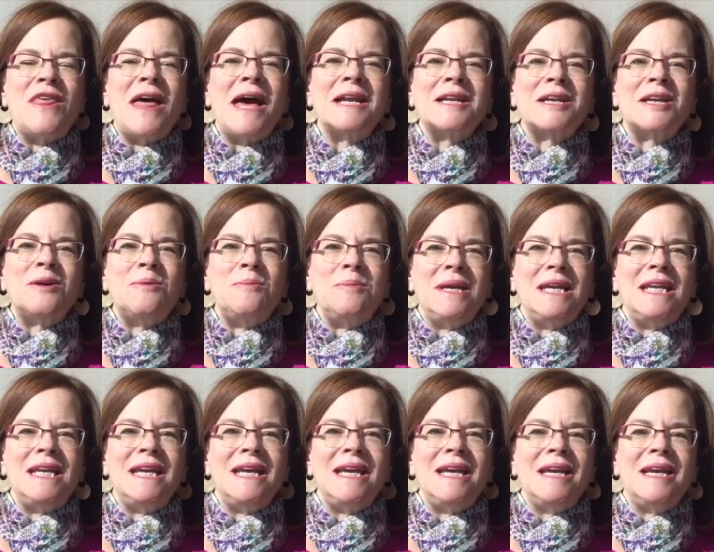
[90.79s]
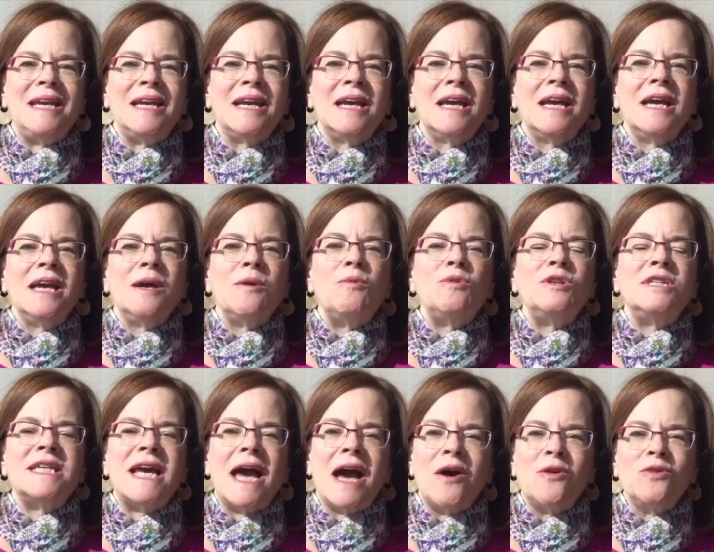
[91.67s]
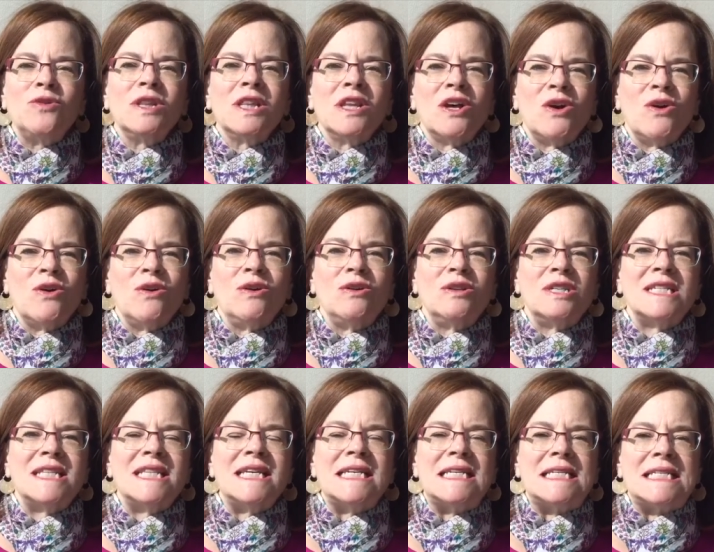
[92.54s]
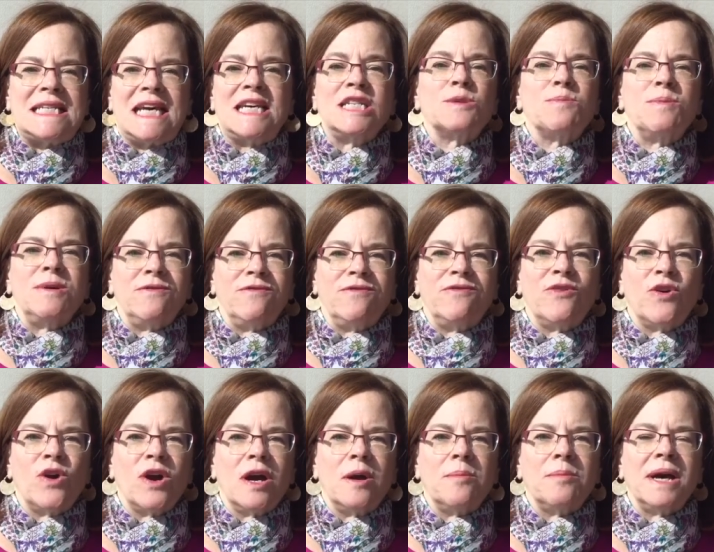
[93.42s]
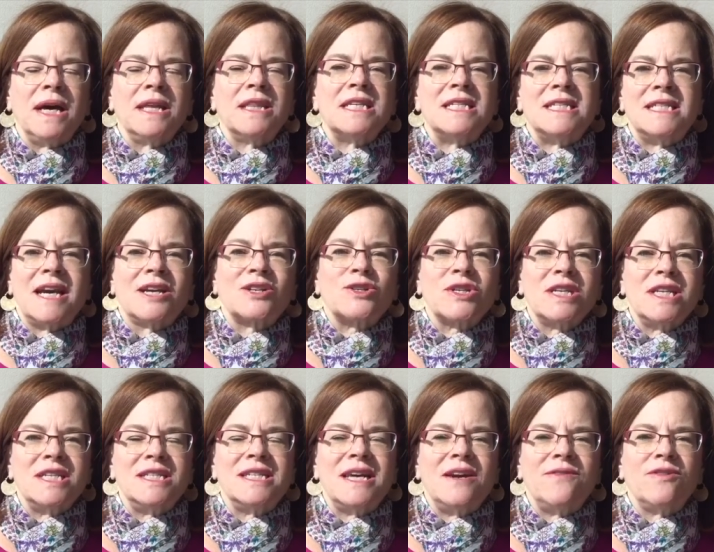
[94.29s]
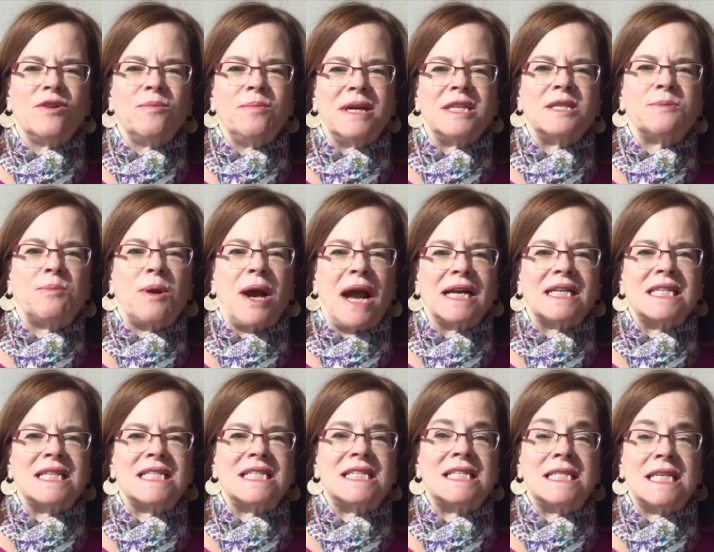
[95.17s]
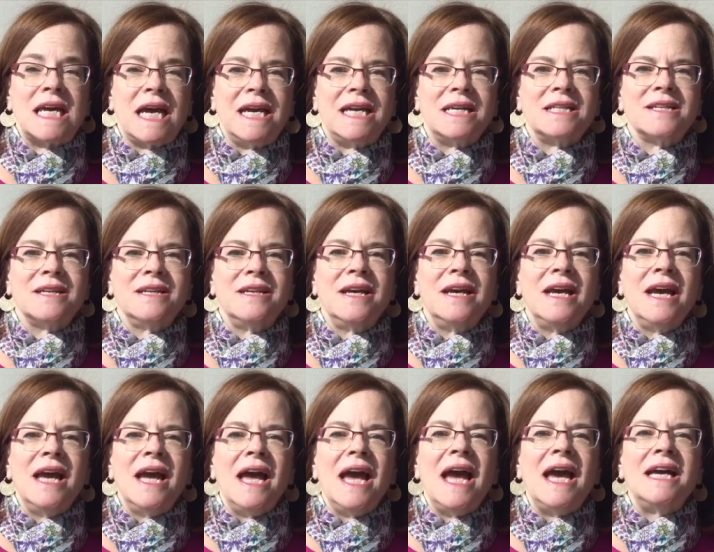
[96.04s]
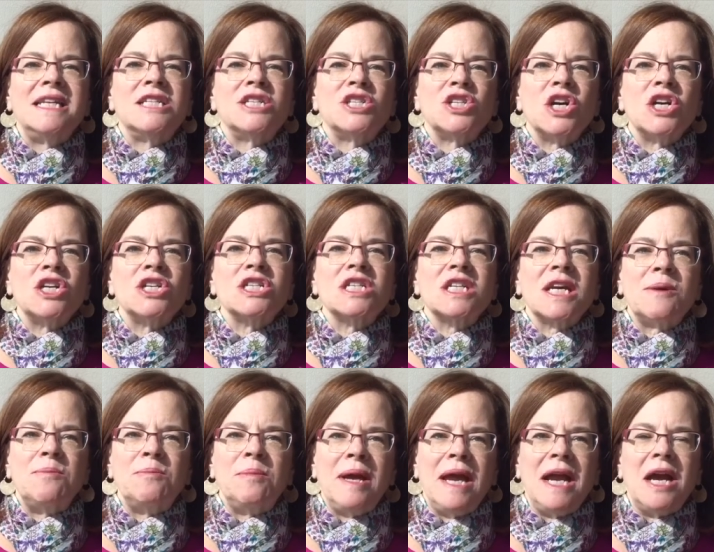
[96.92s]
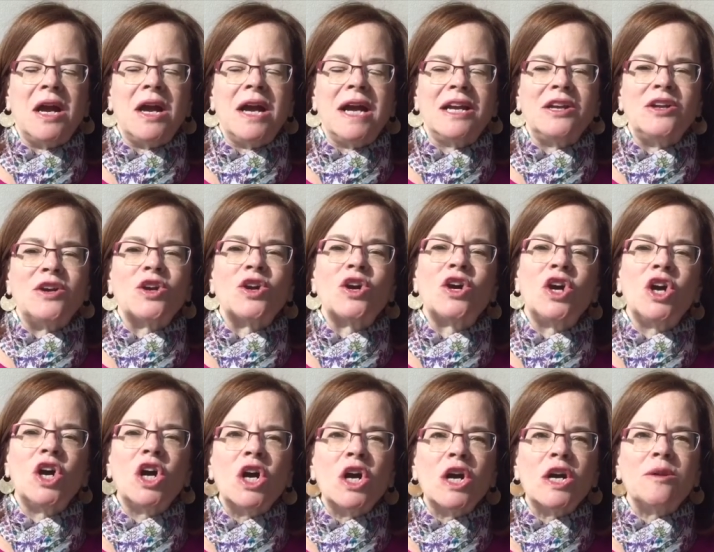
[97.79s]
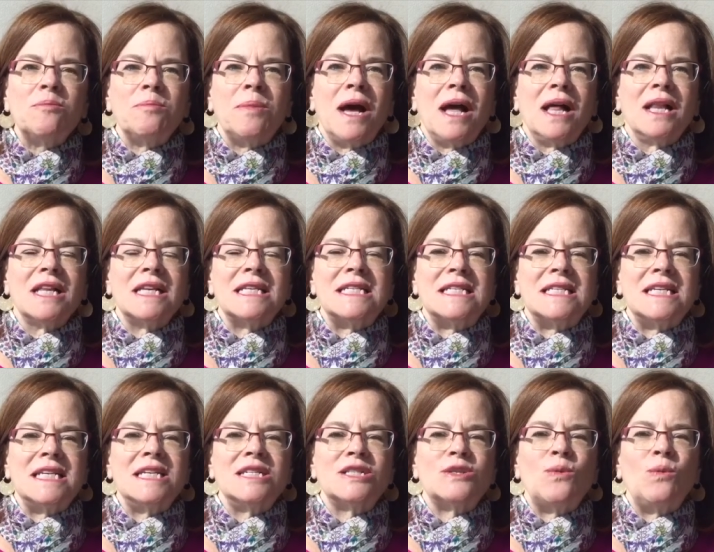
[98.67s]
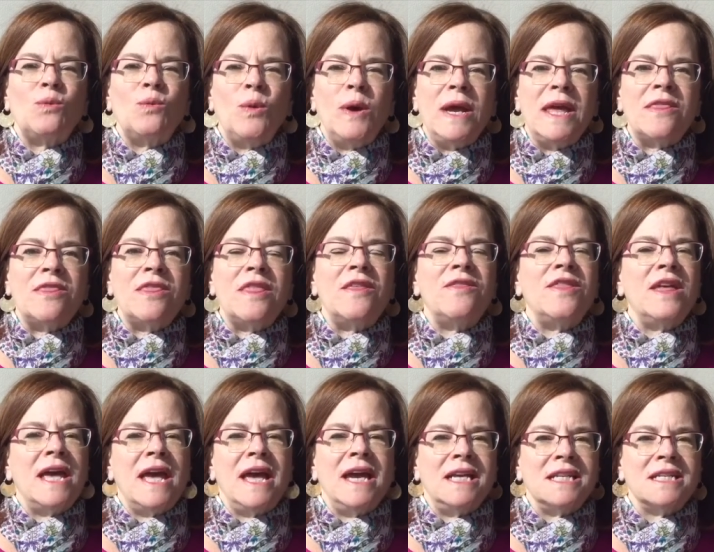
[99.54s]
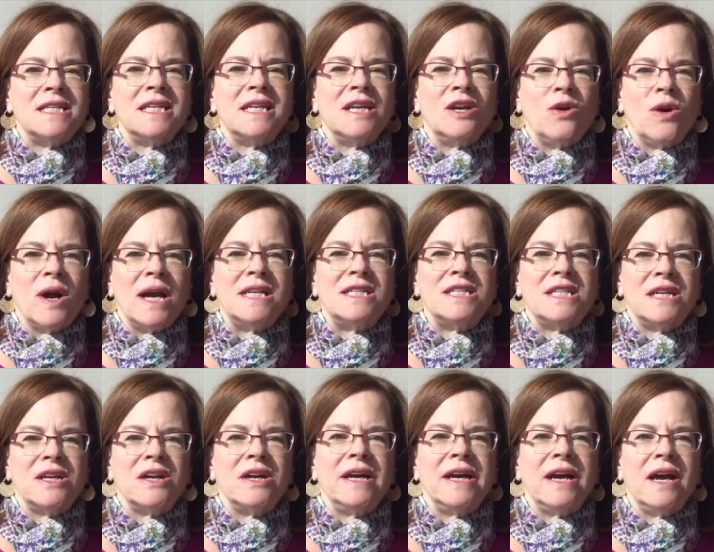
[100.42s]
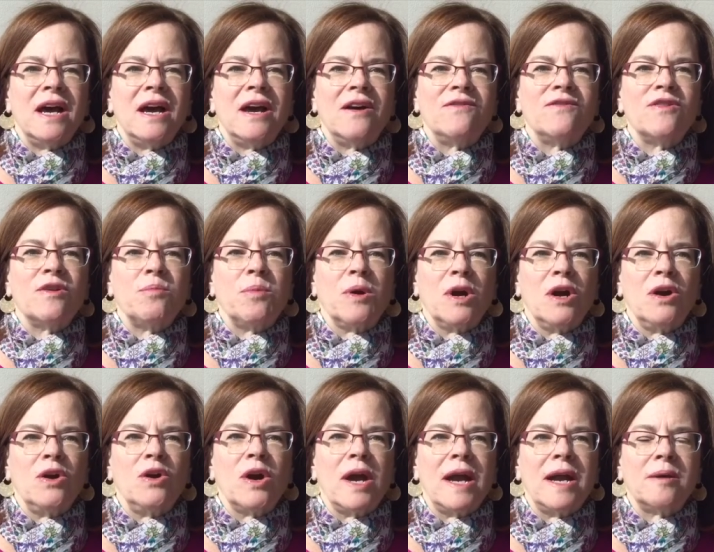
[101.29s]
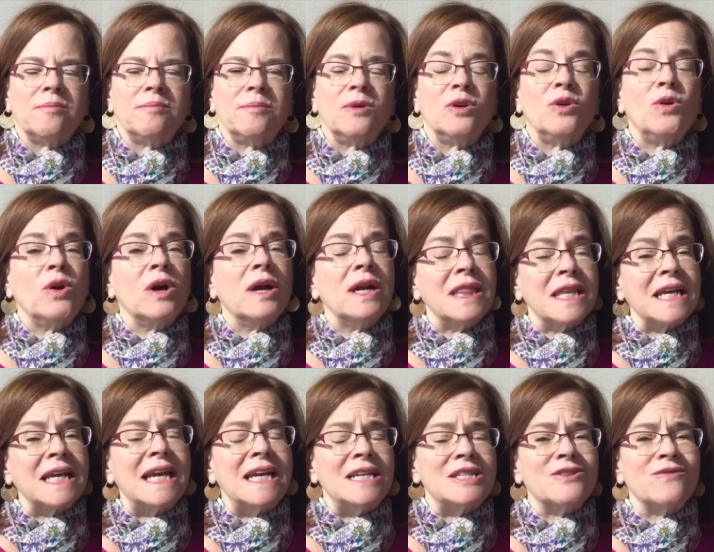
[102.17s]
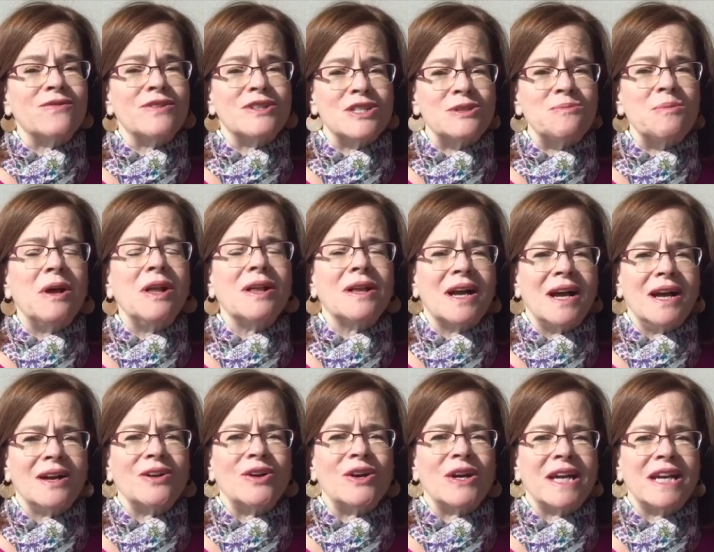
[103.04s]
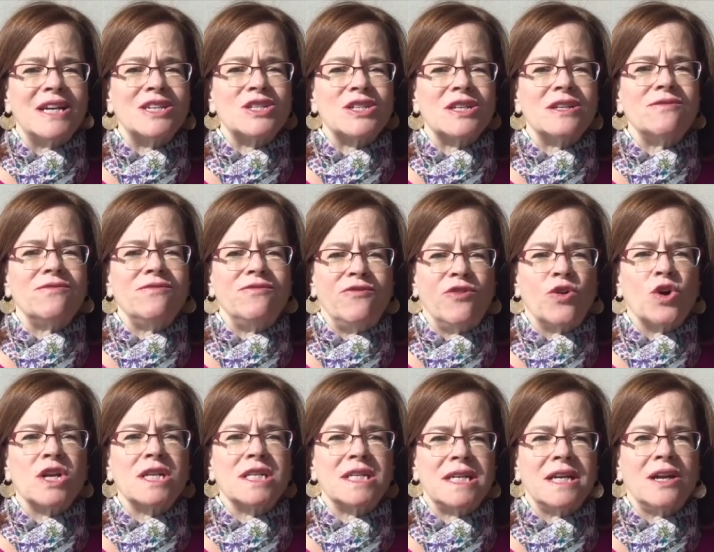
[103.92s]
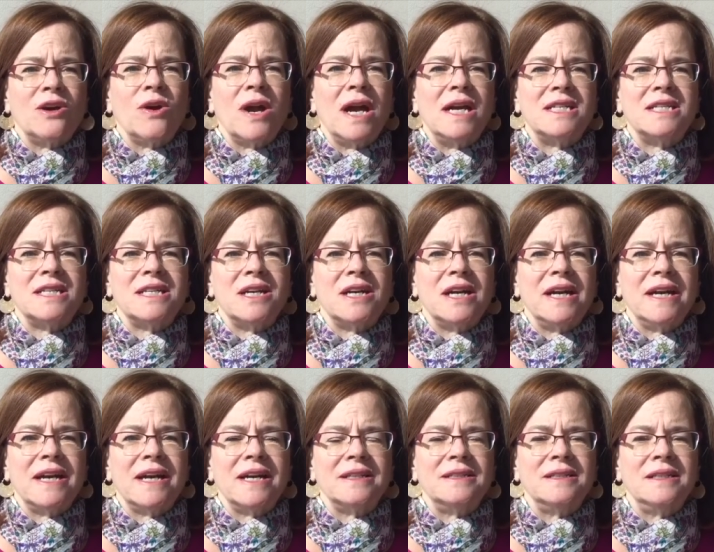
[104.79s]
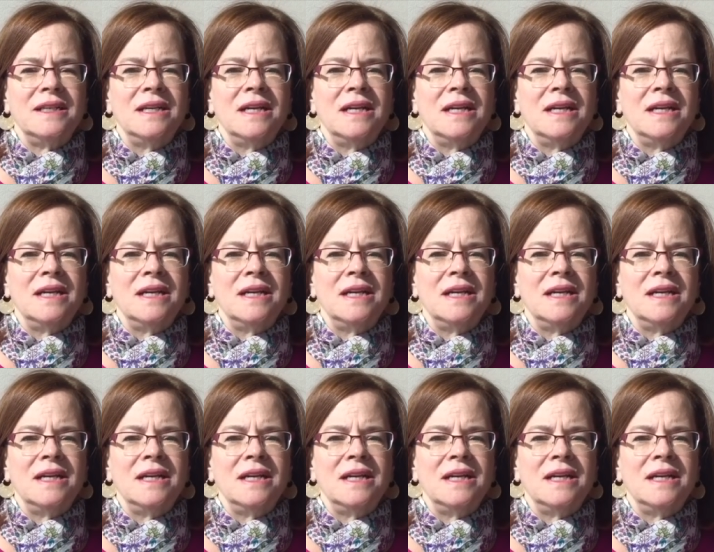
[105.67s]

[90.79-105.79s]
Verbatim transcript: that committee downloads the assessment form on the Sexually Safer Best Practice site and starts comparing your current policies with the 18 criteria of the program, or in the case of a small congregation, 14 criteria.